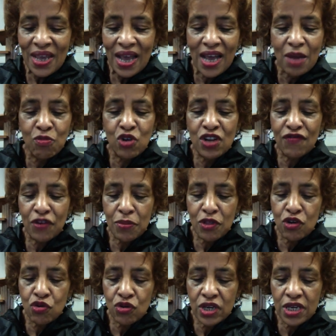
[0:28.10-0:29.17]
I'm reading from the
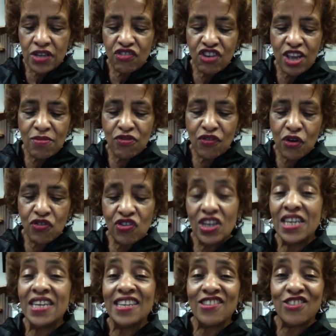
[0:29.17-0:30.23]
New King James Version,
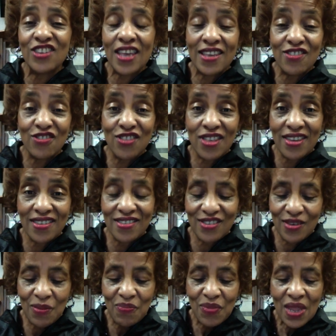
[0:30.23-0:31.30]
and it says this.
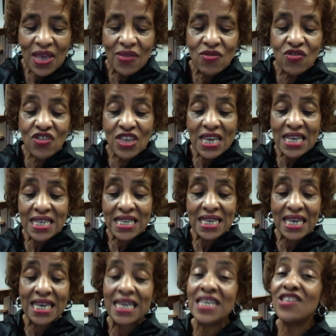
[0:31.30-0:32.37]
This
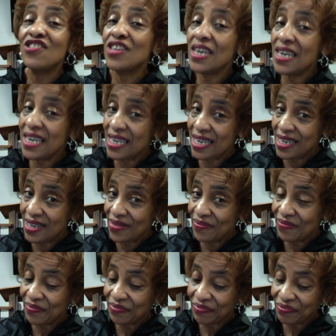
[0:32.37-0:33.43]
is he
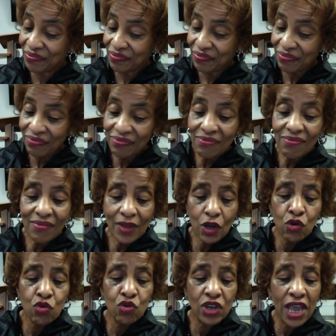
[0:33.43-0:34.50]

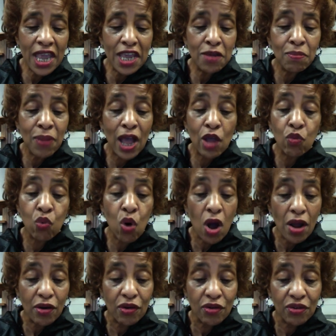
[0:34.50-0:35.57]
who came by
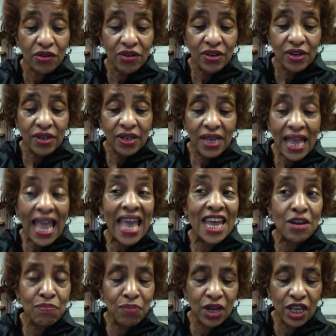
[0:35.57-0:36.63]
water
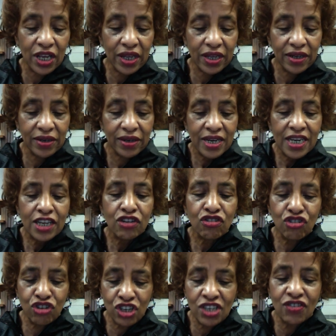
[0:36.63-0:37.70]
and blood,
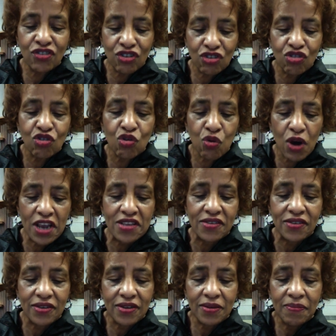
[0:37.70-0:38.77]
Jesus
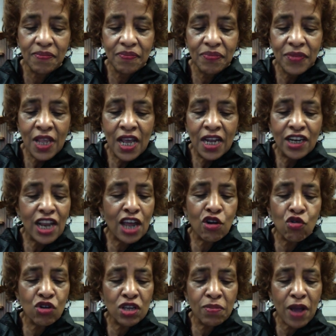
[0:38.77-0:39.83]
Christ. Not
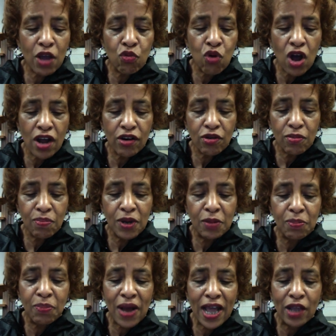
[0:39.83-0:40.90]
only by water, but
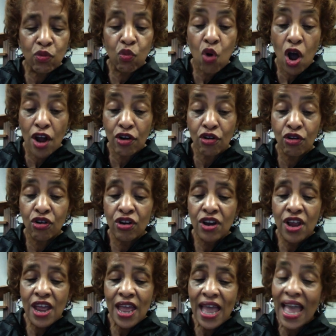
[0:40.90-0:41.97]
by water
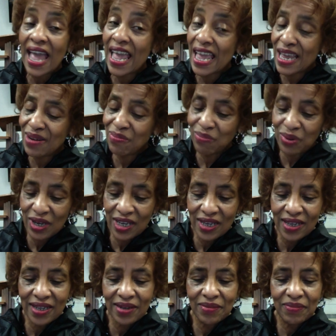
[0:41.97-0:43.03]
and
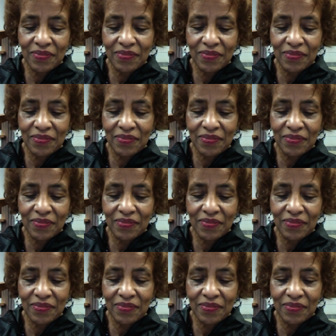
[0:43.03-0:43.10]
blood.